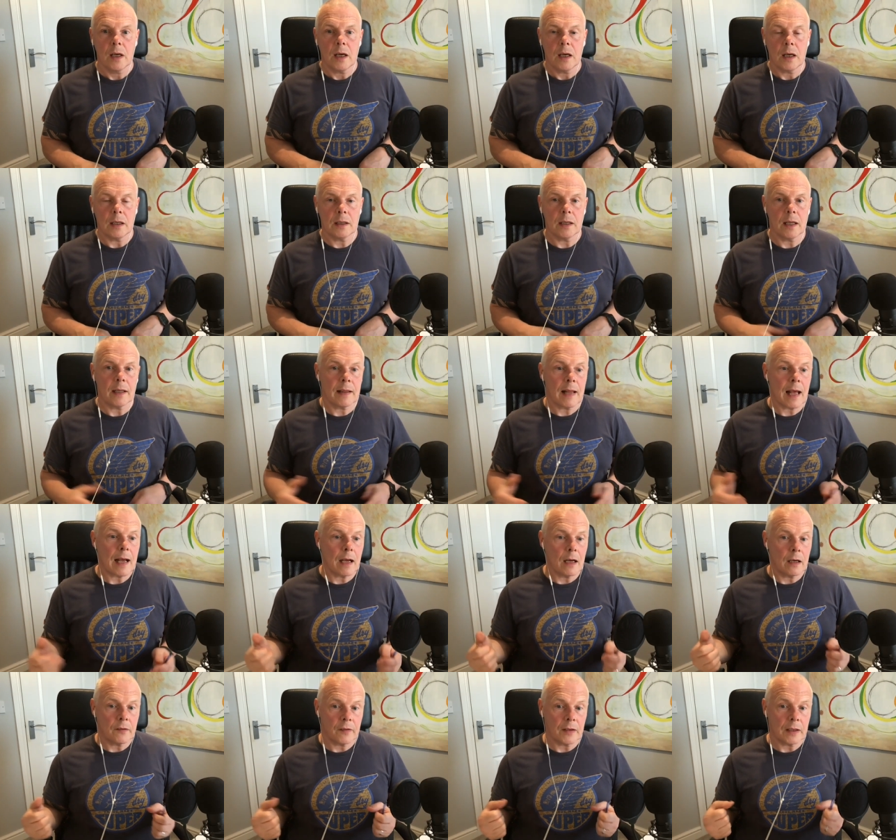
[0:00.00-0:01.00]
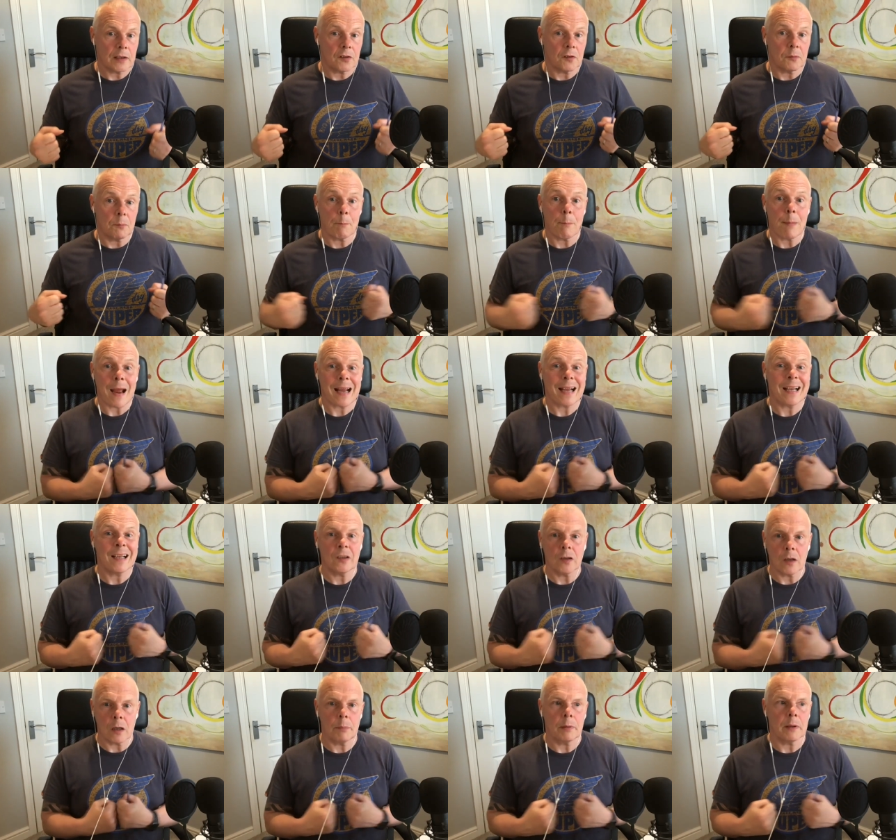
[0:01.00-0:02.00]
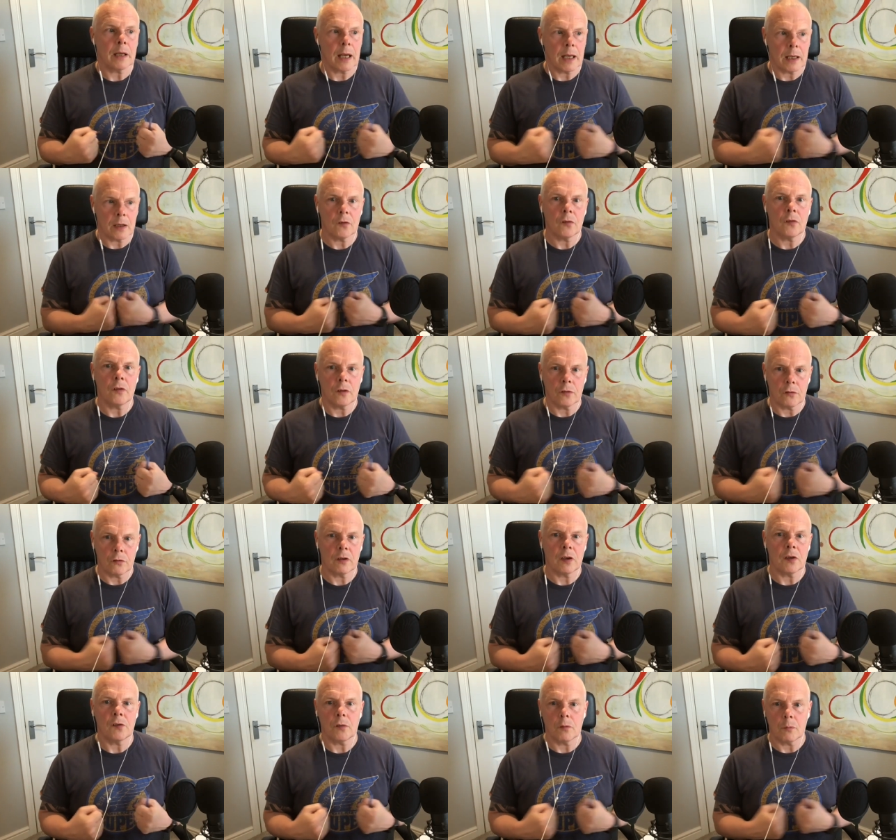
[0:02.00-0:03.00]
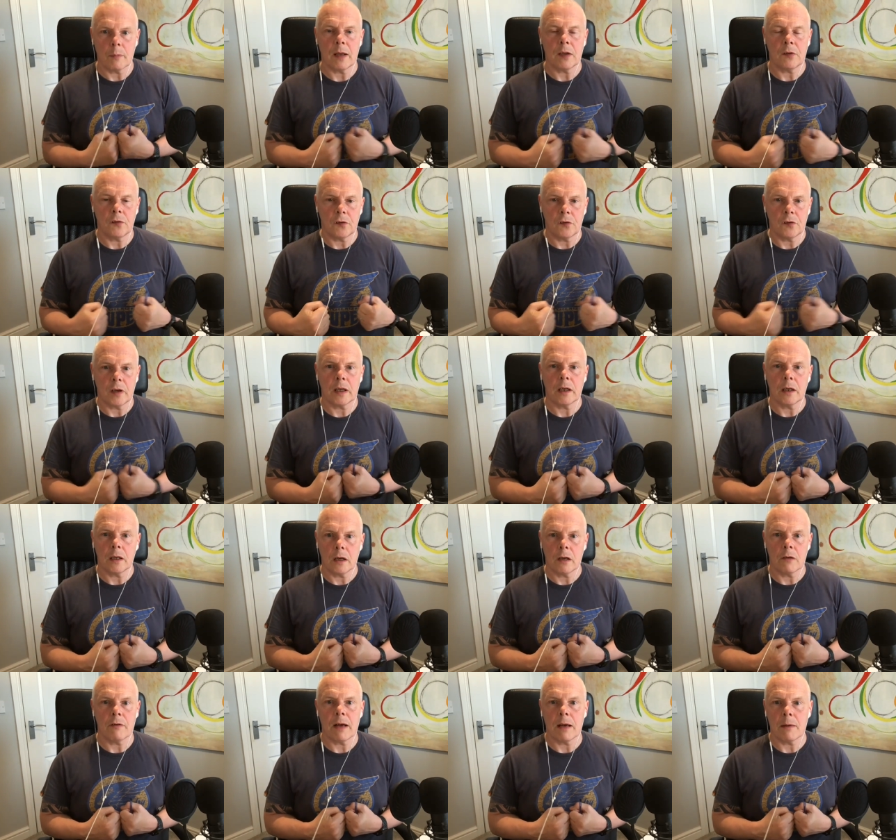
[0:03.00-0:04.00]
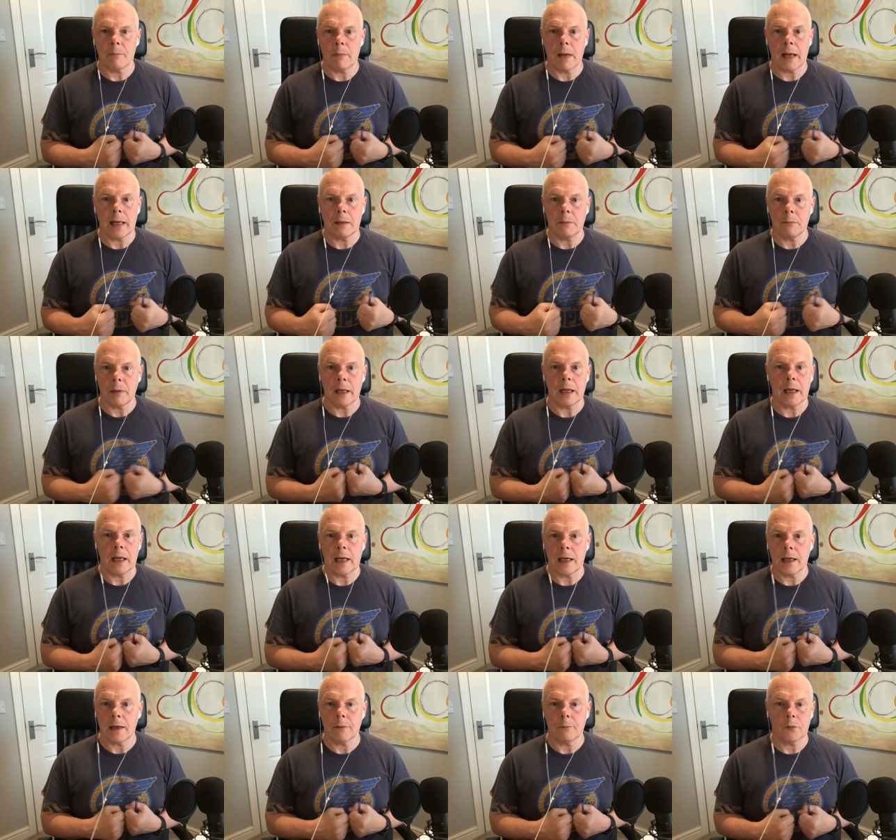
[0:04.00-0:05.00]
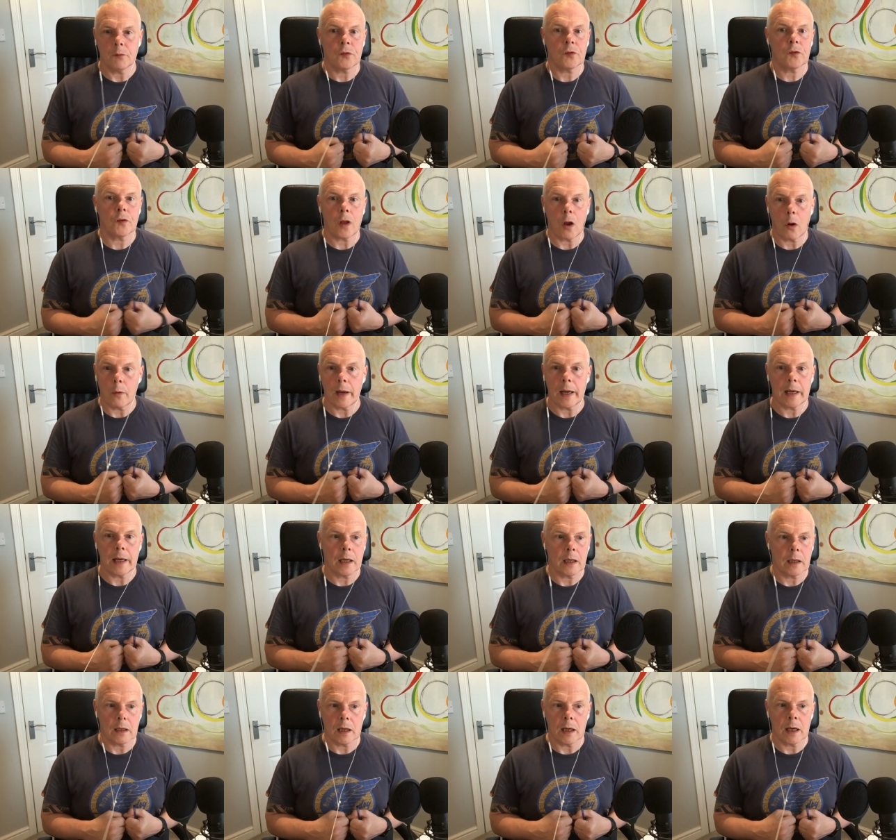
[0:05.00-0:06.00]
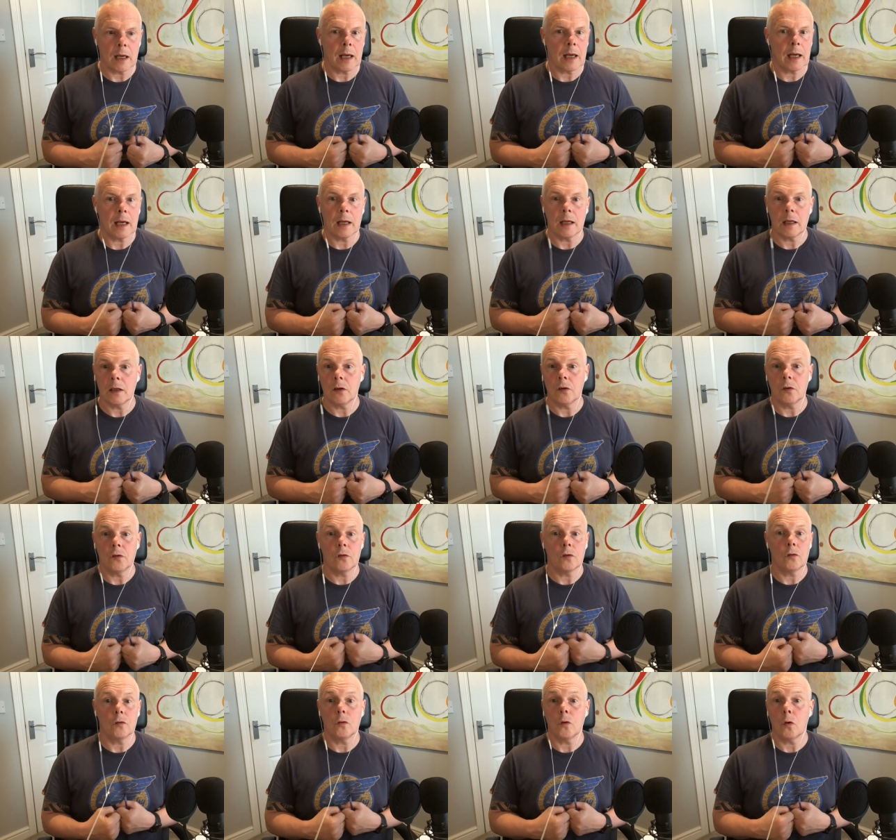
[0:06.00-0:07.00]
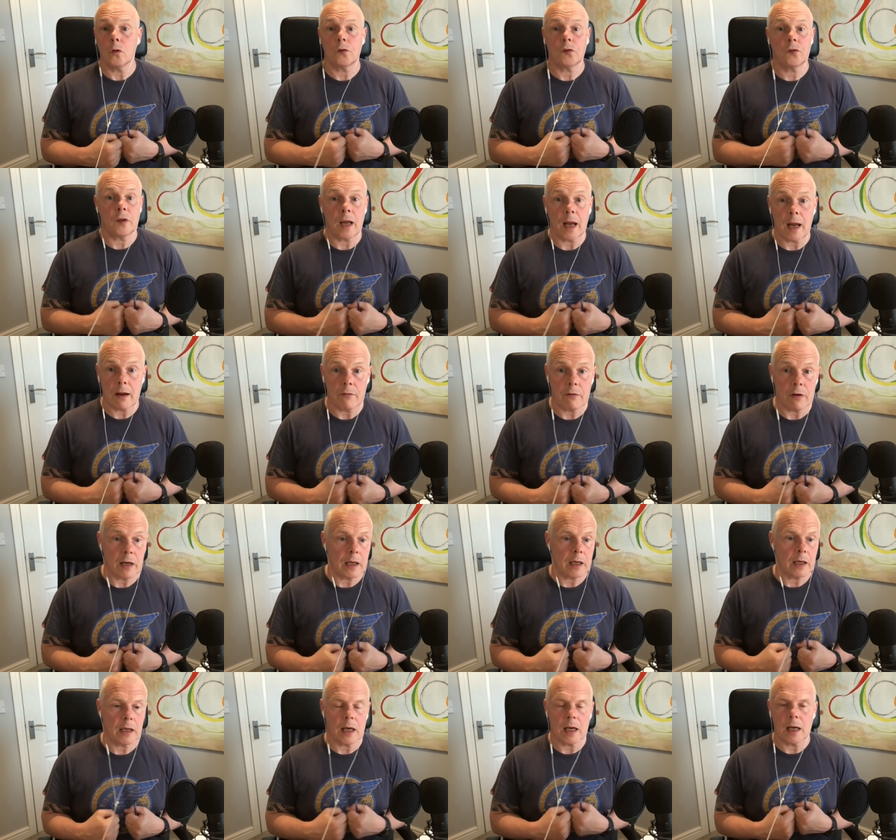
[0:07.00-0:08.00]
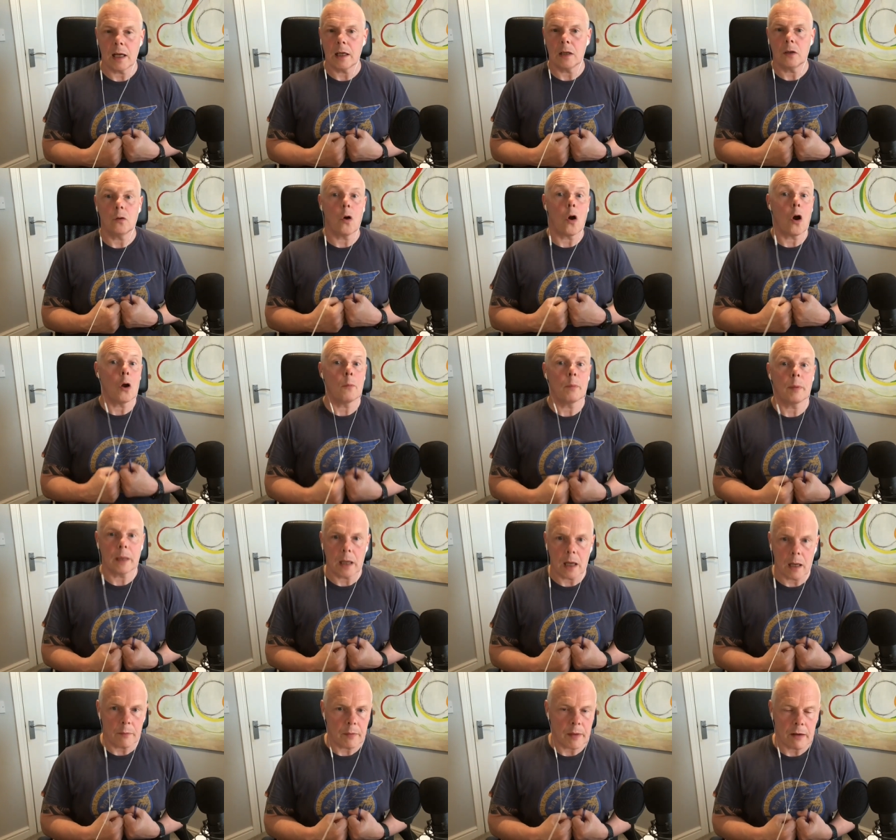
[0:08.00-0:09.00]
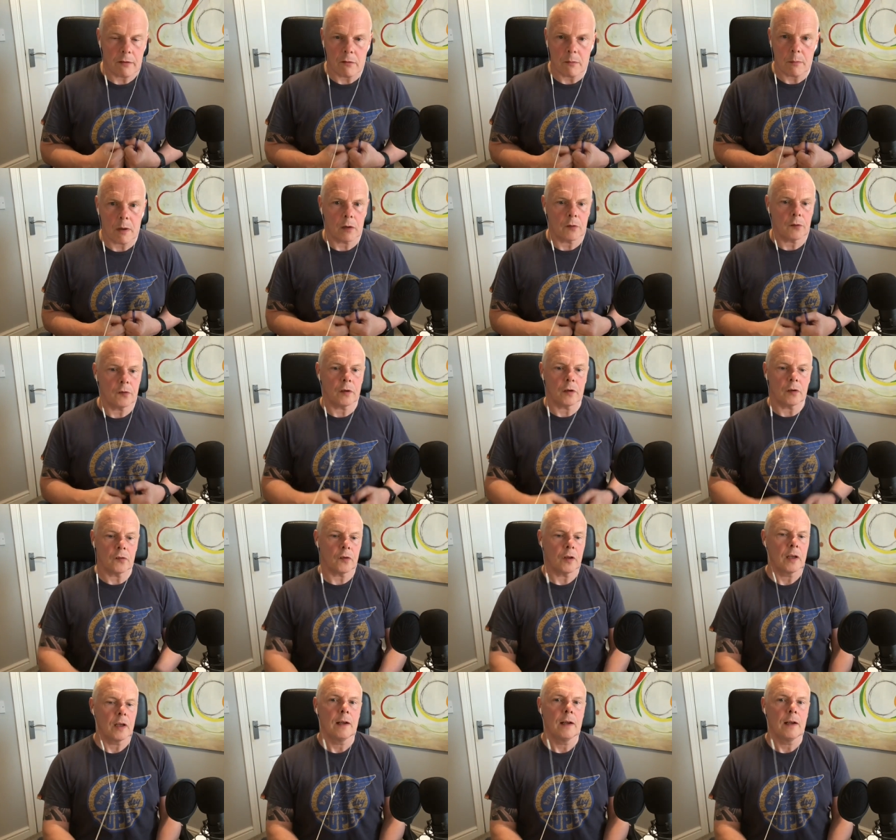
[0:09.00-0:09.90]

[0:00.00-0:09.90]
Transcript: and then that i think just bangs up against the traditional messaging around men being stoic and not sharing and not opening up their emotions